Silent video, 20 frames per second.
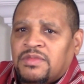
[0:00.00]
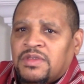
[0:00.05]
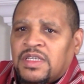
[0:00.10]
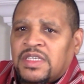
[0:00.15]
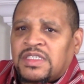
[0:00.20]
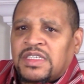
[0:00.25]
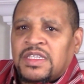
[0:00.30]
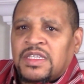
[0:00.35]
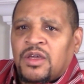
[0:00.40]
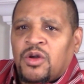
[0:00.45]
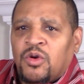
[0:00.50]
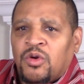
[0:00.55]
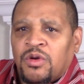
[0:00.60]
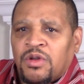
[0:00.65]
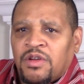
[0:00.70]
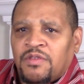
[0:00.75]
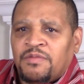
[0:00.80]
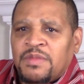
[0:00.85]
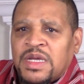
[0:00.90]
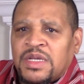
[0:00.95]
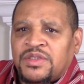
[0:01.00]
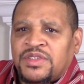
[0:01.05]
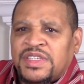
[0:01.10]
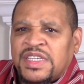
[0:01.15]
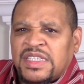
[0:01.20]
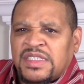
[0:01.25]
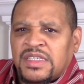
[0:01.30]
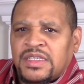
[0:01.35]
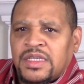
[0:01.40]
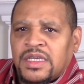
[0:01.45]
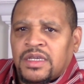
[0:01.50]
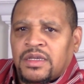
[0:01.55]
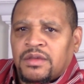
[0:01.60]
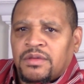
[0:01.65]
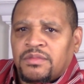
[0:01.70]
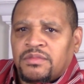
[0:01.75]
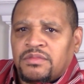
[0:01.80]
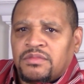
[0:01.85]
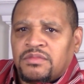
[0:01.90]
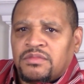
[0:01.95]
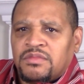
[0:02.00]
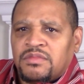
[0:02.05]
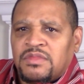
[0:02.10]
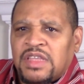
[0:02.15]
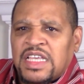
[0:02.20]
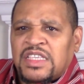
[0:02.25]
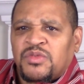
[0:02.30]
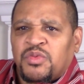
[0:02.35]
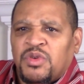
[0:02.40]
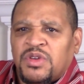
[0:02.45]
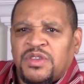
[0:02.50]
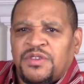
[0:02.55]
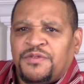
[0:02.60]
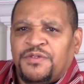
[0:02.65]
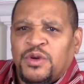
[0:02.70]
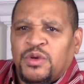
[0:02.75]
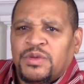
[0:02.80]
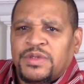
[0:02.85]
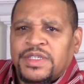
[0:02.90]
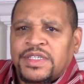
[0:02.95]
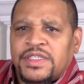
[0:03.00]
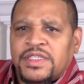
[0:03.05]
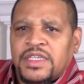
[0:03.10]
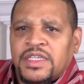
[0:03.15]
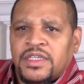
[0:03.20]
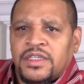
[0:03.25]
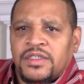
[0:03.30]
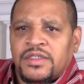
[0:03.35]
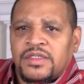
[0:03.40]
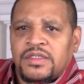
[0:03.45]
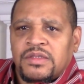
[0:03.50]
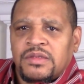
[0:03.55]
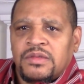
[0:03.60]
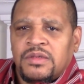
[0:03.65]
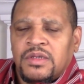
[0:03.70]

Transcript: It's in the order of Melchizedek. That's where the fullness is.